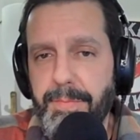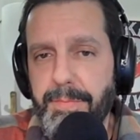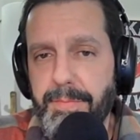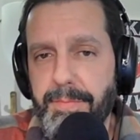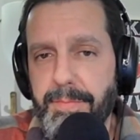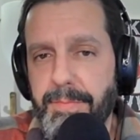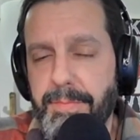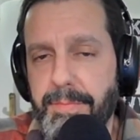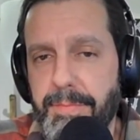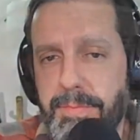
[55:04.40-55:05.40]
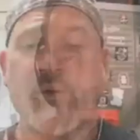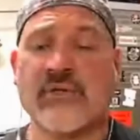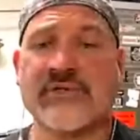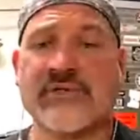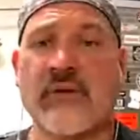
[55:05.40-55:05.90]
Uh, actually,
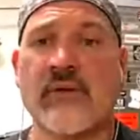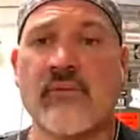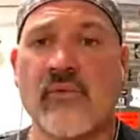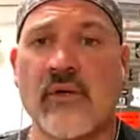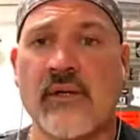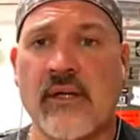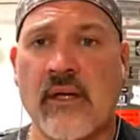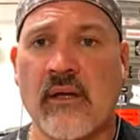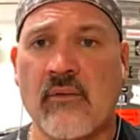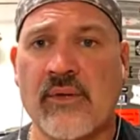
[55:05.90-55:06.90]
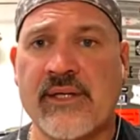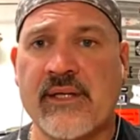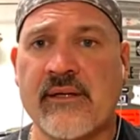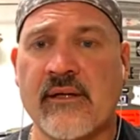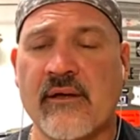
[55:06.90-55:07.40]
Boker's the only one. Uh, we
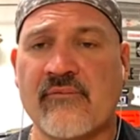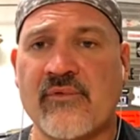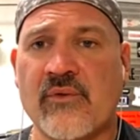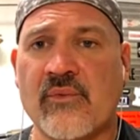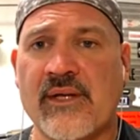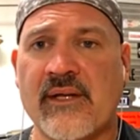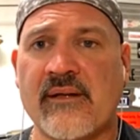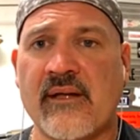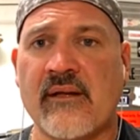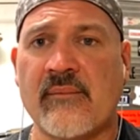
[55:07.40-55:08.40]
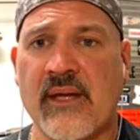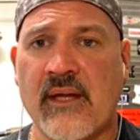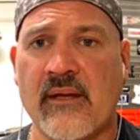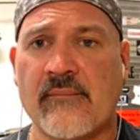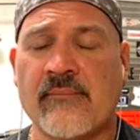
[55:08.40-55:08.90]
did a few. We did the
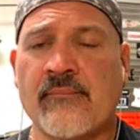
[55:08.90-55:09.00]
Hitman.